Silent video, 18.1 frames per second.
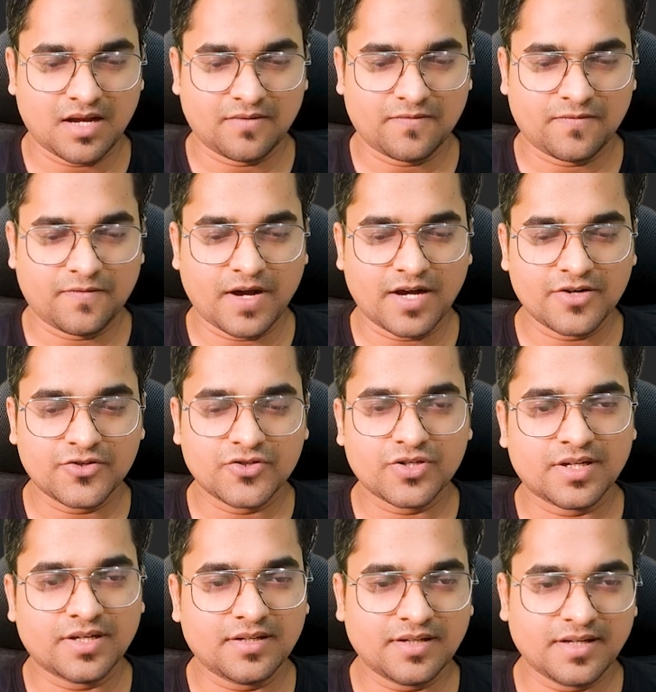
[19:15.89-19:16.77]

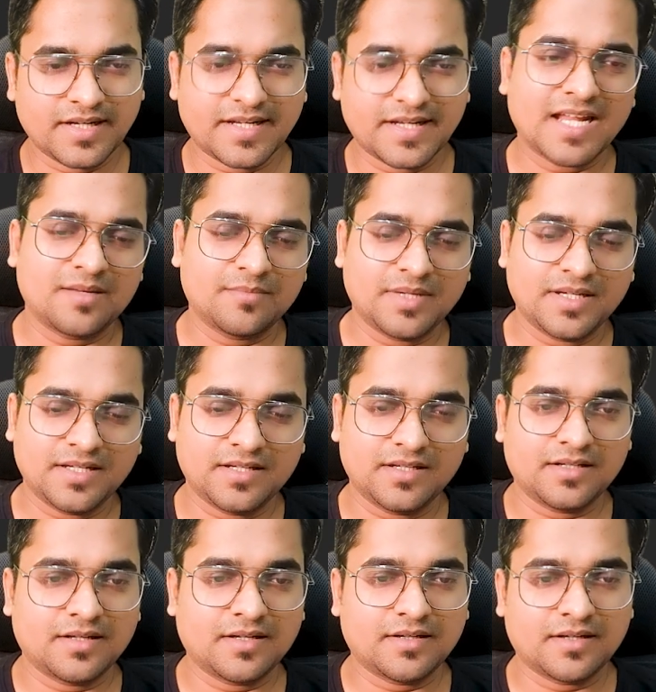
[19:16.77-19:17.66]
function? It can
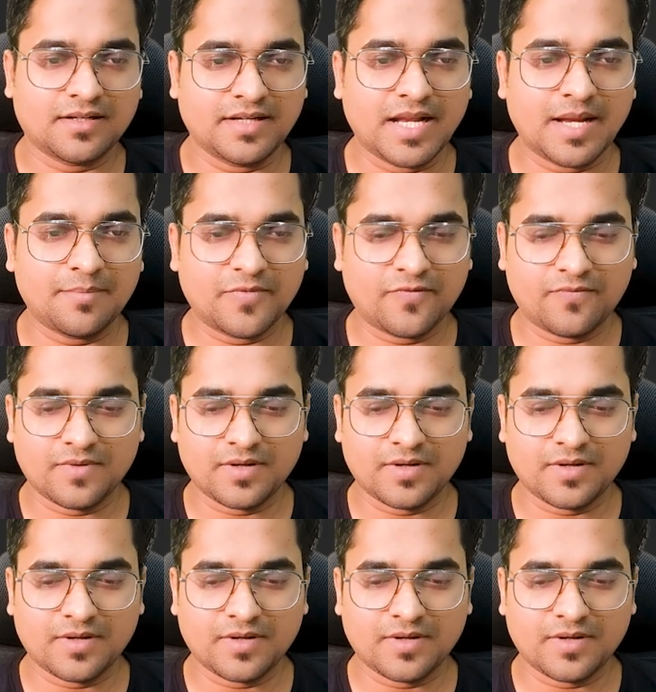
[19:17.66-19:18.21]
be named,